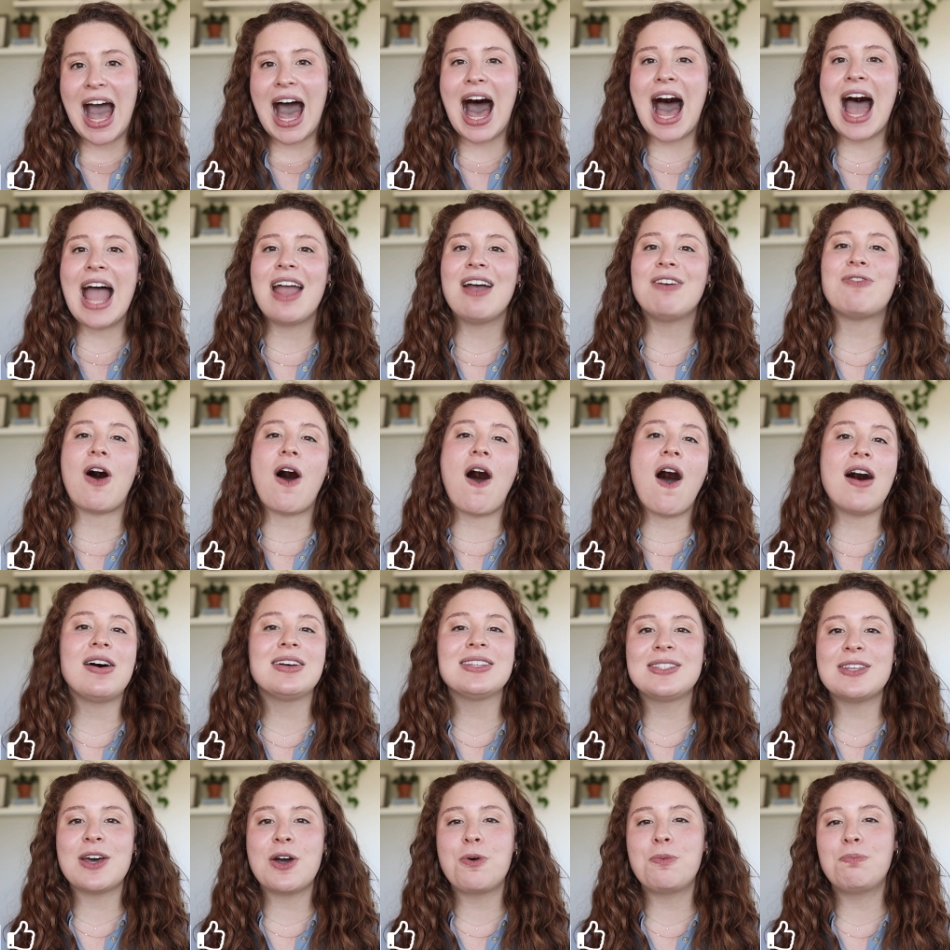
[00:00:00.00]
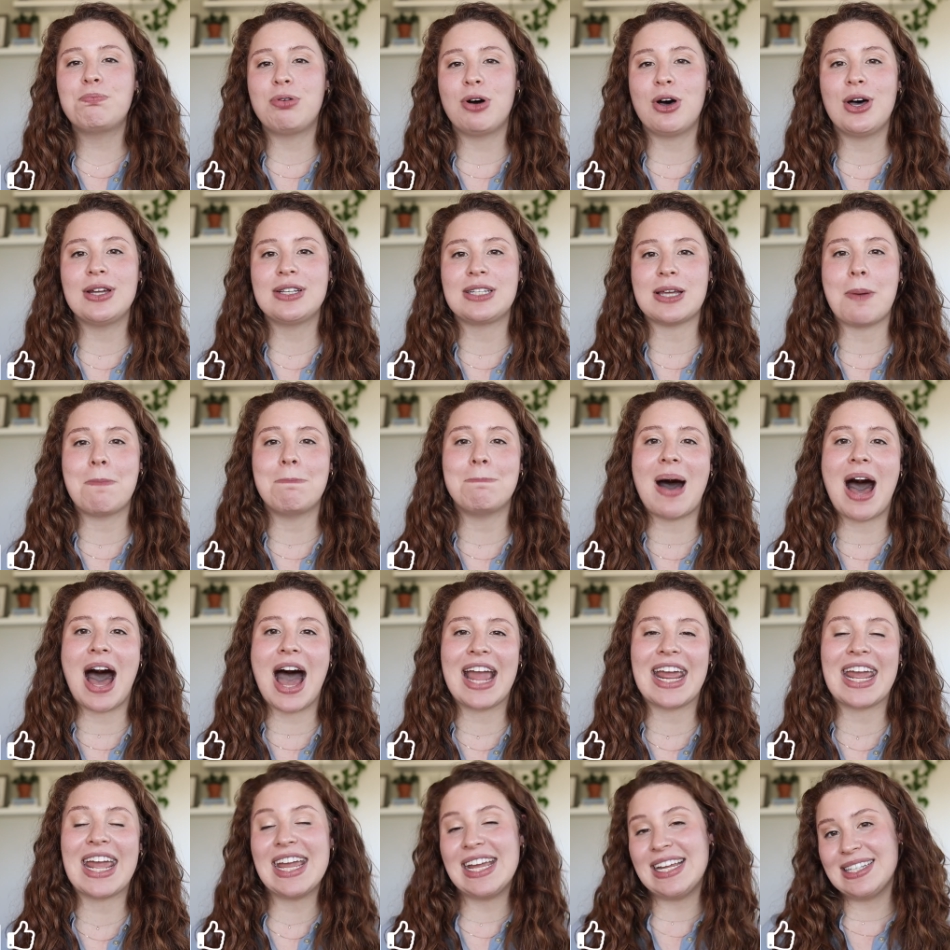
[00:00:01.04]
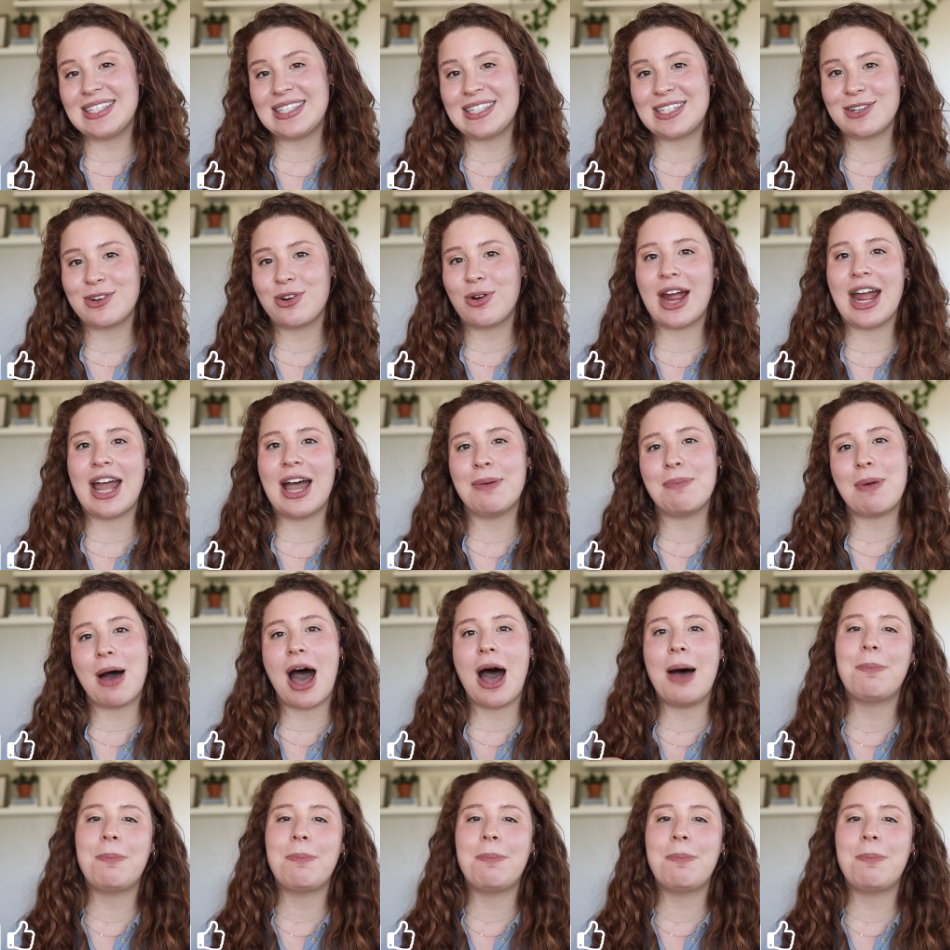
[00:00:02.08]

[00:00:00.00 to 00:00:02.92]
I have also put my Instagram